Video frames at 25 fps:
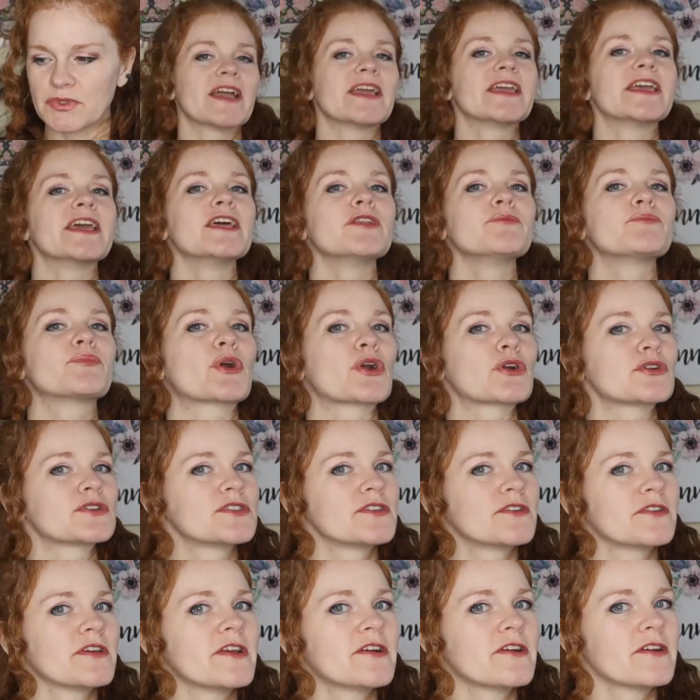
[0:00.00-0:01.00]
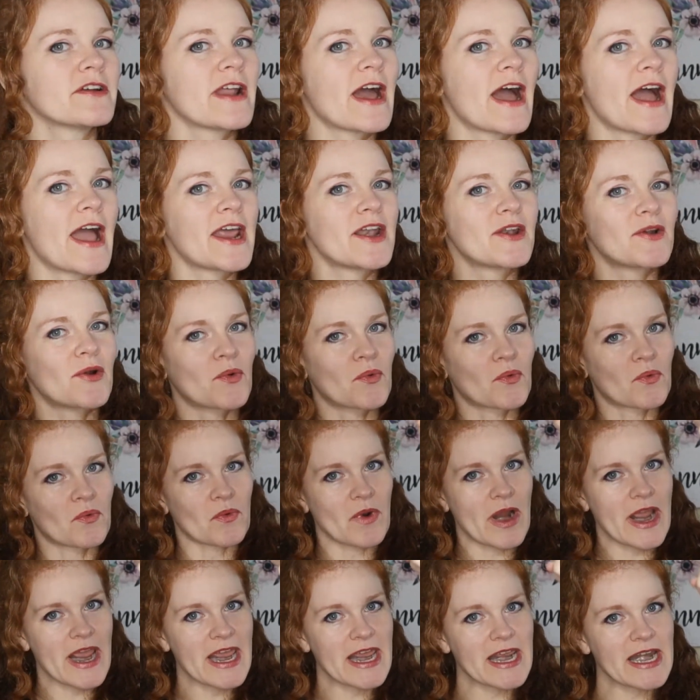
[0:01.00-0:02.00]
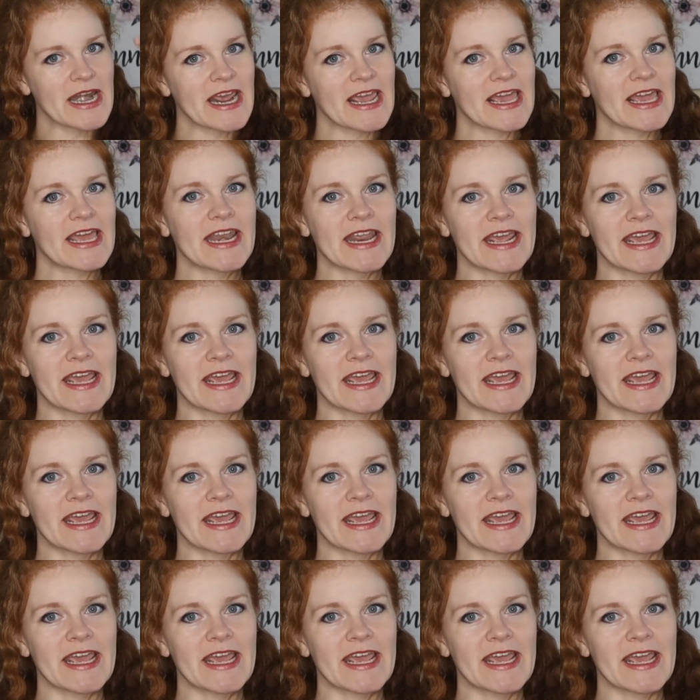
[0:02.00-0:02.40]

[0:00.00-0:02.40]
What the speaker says: Again, personal year 9, reining it